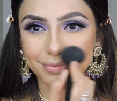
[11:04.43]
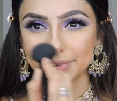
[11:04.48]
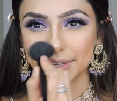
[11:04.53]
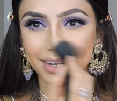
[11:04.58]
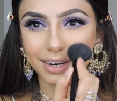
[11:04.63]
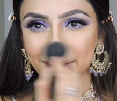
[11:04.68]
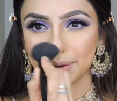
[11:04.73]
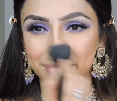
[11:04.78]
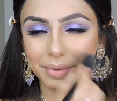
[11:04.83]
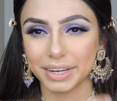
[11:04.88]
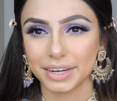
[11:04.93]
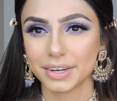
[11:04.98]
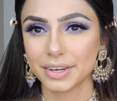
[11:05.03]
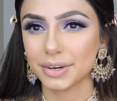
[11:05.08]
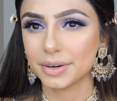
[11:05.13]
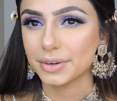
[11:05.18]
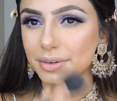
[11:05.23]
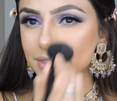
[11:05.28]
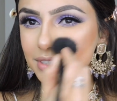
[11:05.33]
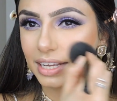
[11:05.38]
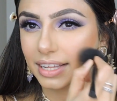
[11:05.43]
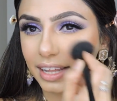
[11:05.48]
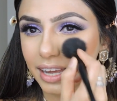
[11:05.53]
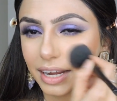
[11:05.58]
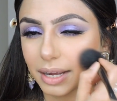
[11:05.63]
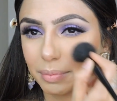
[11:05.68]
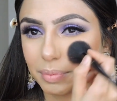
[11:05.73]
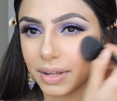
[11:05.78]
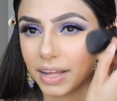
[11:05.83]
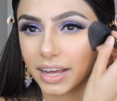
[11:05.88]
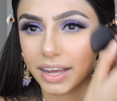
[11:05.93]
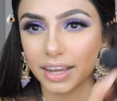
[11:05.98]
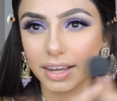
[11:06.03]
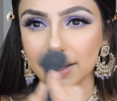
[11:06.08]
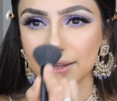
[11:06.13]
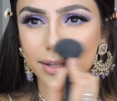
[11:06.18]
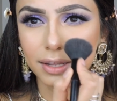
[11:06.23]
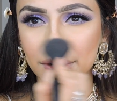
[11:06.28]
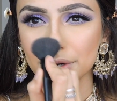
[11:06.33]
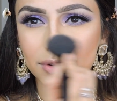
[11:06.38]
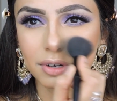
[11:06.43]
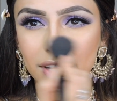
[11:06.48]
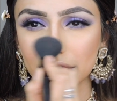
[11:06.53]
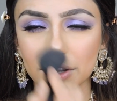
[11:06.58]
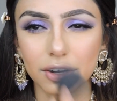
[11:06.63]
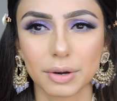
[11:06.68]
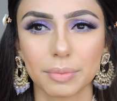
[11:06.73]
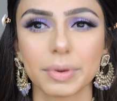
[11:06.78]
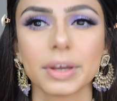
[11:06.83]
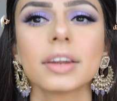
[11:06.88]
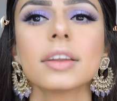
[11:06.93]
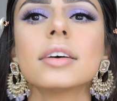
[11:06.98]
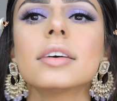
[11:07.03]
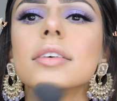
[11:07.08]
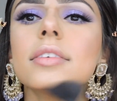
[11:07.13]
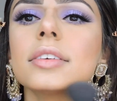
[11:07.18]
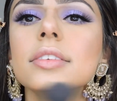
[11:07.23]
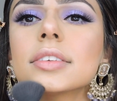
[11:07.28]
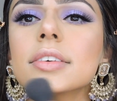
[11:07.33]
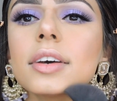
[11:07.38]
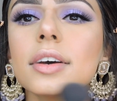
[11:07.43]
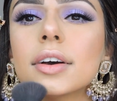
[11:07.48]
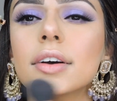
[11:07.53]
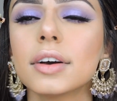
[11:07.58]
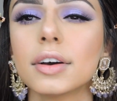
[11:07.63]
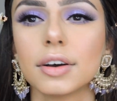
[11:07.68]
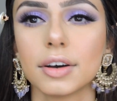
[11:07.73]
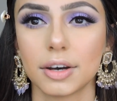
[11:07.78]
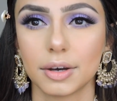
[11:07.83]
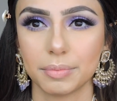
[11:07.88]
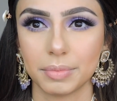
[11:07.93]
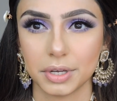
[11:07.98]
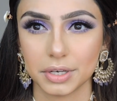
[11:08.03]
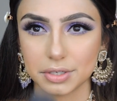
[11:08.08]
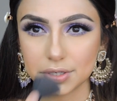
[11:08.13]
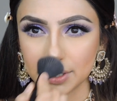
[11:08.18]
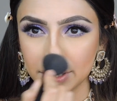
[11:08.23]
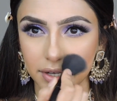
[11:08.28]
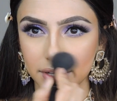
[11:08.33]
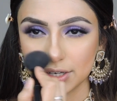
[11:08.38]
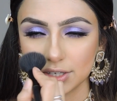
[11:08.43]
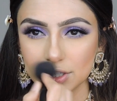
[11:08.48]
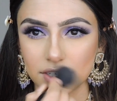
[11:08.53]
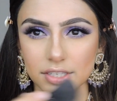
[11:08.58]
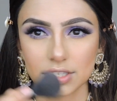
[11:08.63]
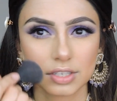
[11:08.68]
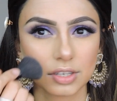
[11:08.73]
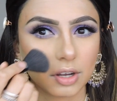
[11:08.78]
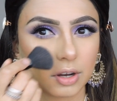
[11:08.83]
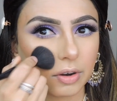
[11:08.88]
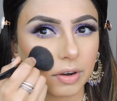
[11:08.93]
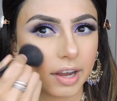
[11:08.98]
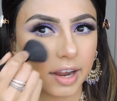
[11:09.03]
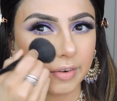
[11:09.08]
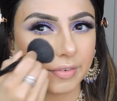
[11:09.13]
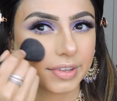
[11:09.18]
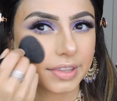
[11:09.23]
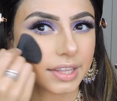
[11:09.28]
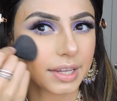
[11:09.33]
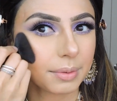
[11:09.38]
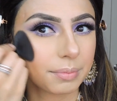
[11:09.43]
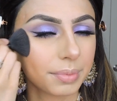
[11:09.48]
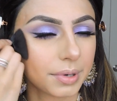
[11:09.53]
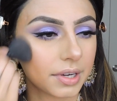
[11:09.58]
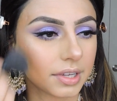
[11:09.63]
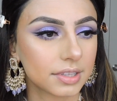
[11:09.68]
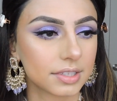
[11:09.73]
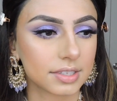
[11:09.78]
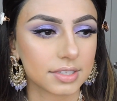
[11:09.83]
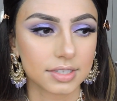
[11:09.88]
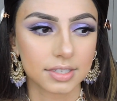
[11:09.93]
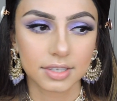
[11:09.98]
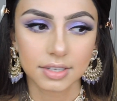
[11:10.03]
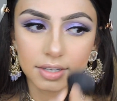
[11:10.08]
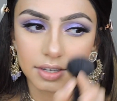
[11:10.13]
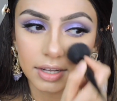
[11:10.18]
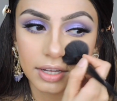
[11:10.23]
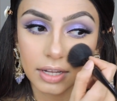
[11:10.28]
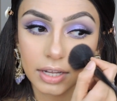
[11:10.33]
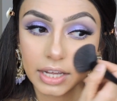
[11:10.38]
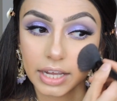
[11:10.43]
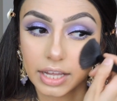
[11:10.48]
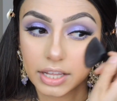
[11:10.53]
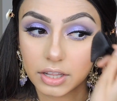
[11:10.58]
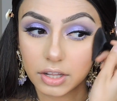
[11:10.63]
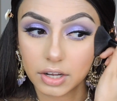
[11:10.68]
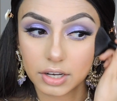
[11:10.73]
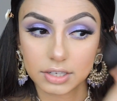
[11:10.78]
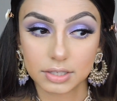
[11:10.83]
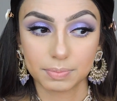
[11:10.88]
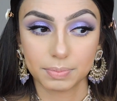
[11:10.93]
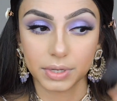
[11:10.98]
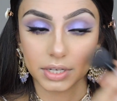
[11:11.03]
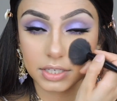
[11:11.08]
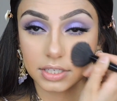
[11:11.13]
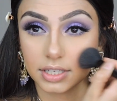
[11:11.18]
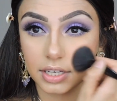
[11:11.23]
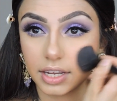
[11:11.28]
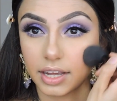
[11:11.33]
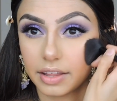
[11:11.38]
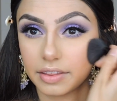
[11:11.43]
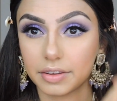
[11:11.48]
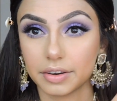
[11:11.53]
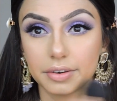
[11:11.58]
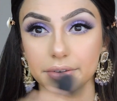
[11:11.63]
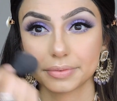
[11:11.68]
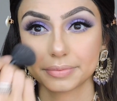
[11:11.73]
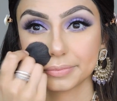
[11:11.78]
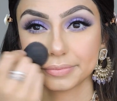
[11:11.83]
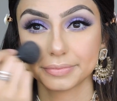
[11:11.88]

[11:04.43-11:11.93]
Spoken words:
And on my nose, I like applying a little color on my nose, on my chin, just so everything puts and looks put together.